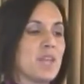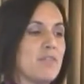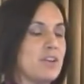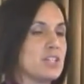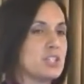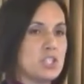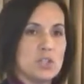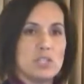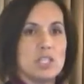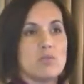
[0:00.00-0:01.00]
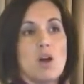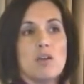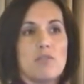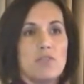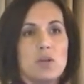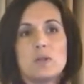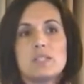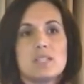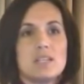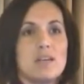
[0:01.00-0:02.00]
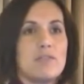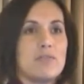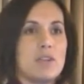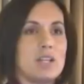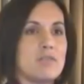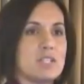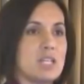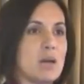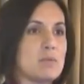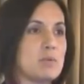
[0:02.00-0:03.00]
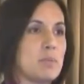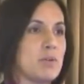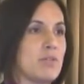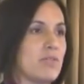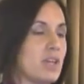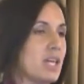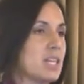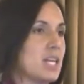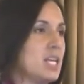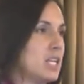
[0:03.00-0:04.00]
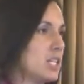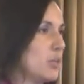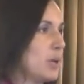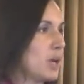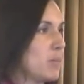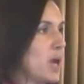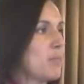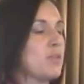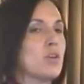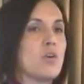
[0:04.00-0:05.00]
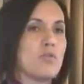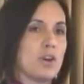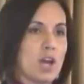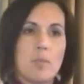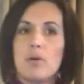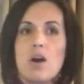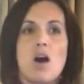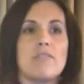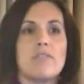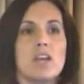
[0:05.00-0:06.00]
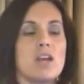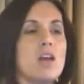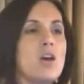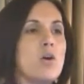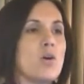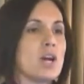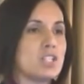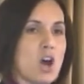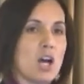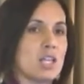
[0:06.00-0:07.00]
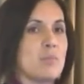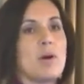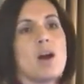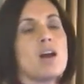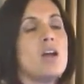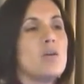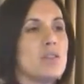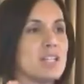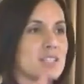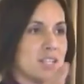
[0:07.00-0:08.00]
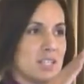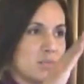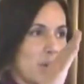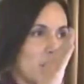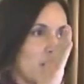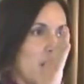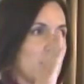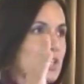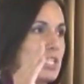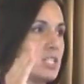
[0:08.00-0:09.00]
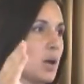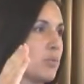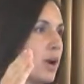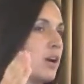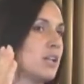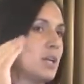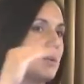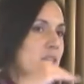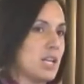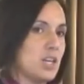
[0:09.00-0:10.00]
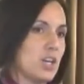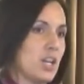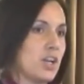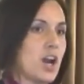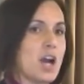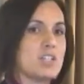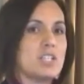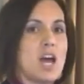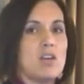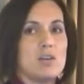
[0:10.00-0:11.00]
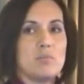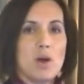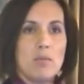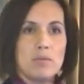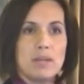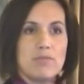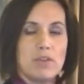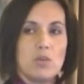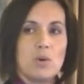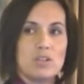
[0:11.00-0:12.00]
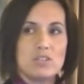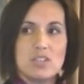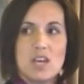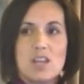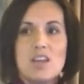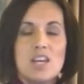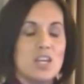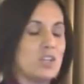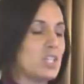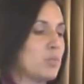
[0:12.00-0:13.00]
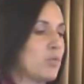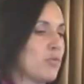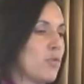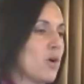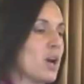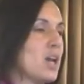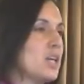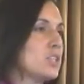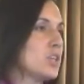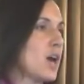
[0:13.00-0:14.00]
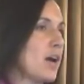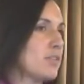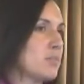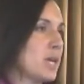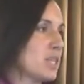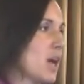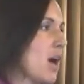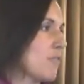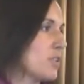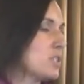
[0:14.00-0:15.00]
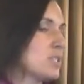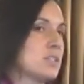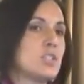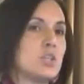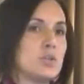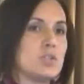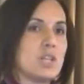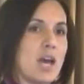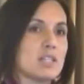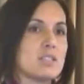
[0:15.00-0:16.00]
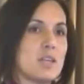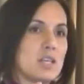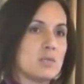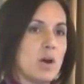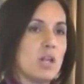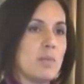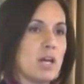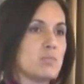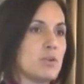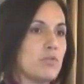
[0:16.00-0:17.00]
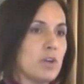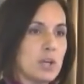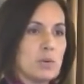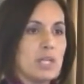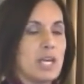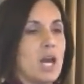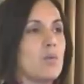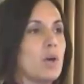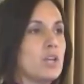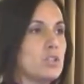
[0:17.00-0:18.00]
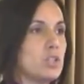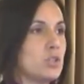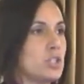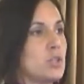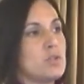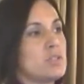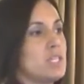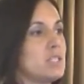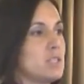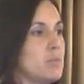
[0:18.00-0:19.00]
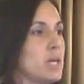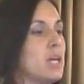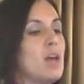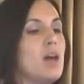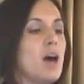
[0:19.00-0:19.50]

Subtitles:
if you're just choosing the wrong foods, like if oftentimes people feel like they need a little pick-me-up, they'll go for a cup of coffee or a chocolate bar. Well, that's going to spike your energy temporarily, but then you're going to crash down and probably feel worse than you did before. So you have to make the effort to choose snacks, small amounts but frequently, and what you do choose needs to be